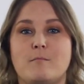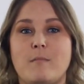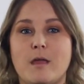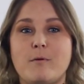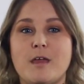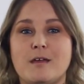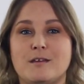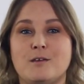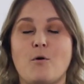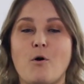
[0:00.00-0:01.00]
Maybe
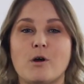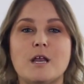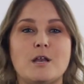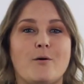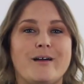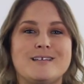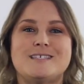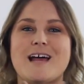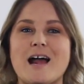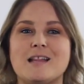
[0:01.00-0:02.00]
you already know
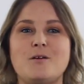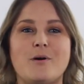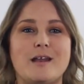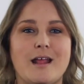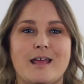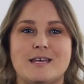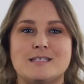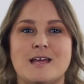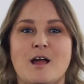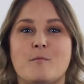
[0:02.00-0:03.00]
exactly what it
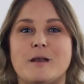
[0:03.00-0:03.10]
is,